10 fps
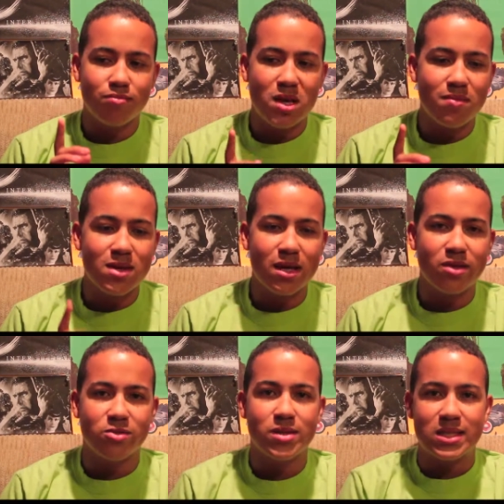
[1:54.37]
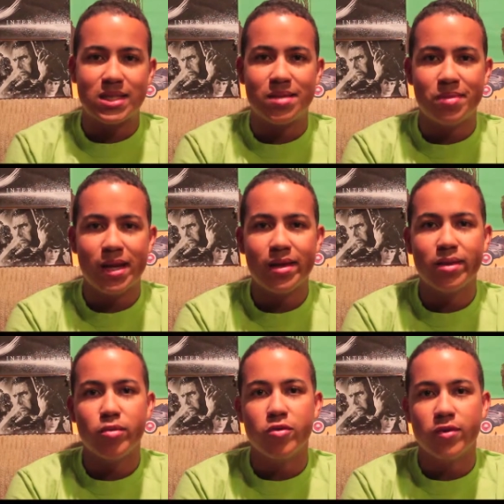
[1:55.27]
made me interested at the beginning of
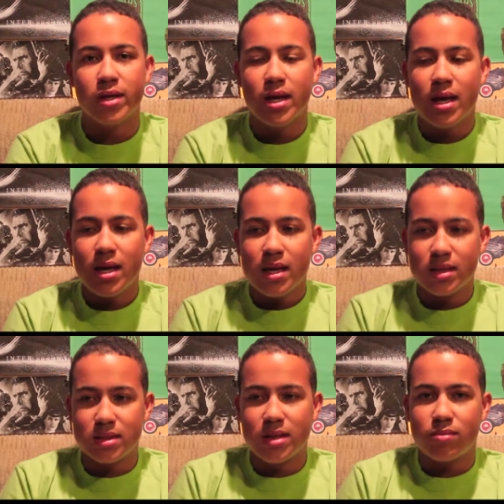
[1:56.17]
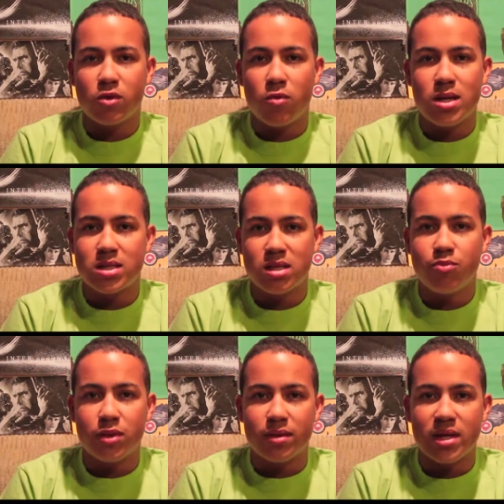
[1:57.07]
the movie is that, quite
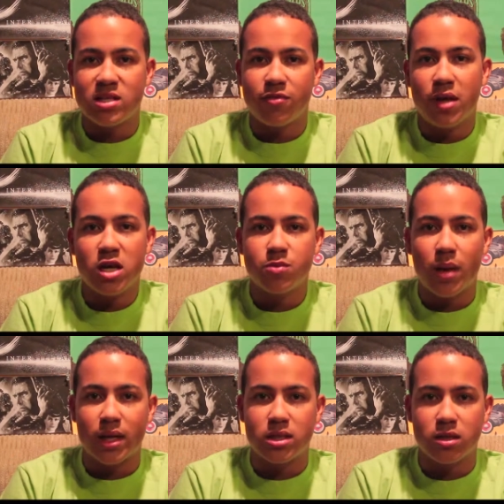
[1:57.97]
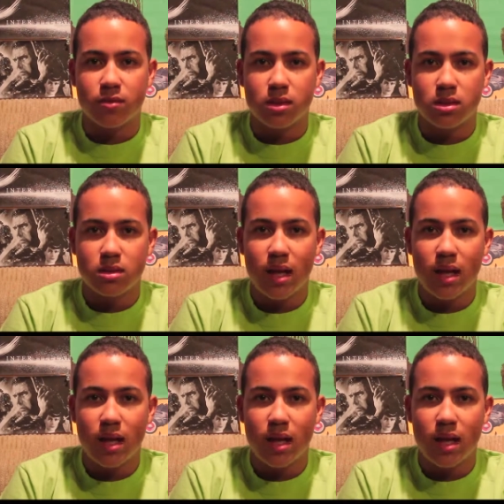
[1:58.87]
simply, it's a flashback sequence.